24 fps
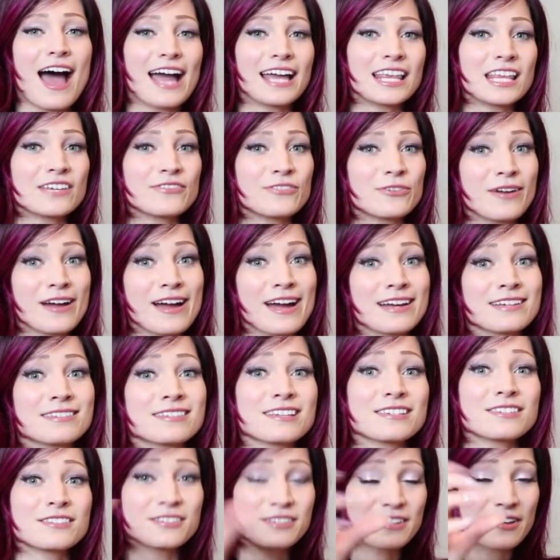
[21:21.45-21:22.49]
I love you
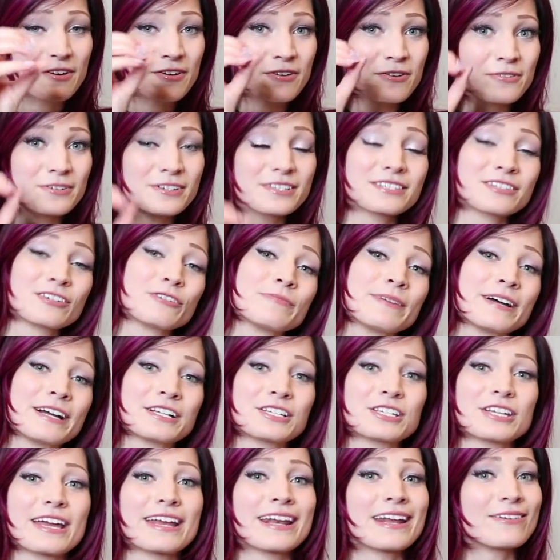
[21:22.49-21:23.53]
guys so, so
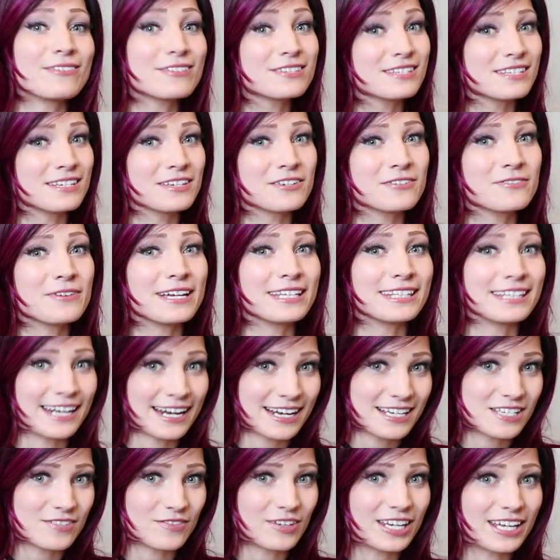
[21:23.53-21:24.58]
much and I will see you in the
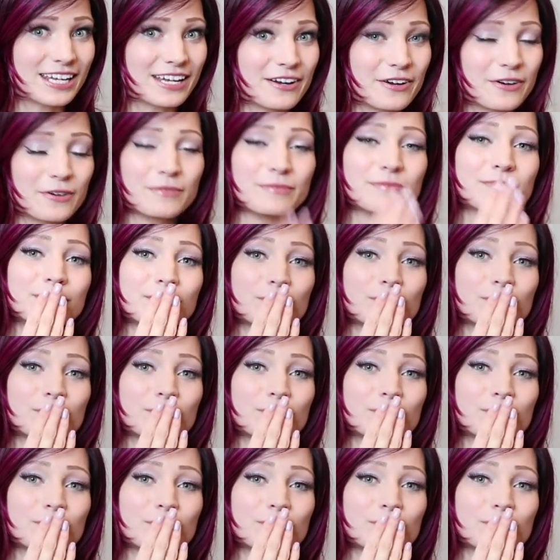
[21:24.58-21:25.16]
next video.